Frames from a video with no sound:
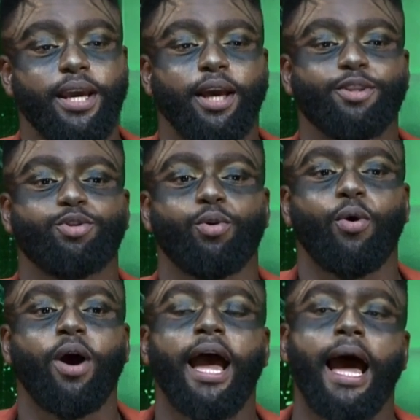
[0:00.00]
Mm -hmm. So
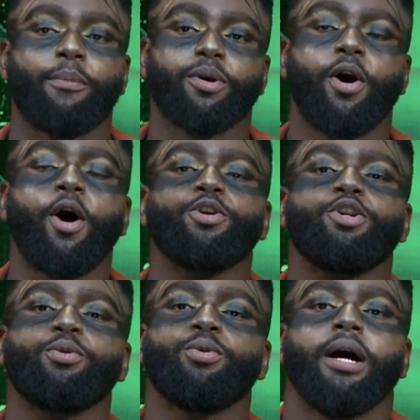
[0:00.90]
I'm gonna call
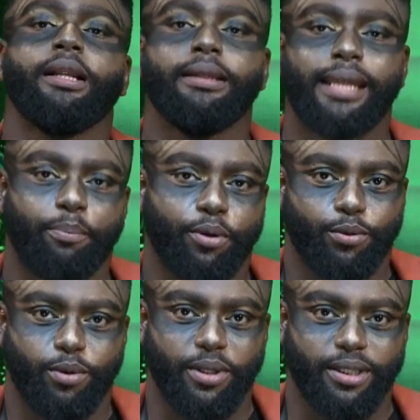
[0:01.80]
you Leopard
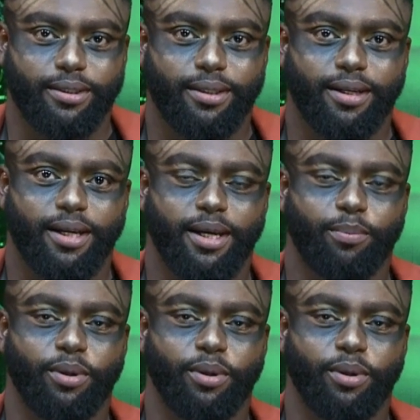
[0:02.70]
Woman. Yeah.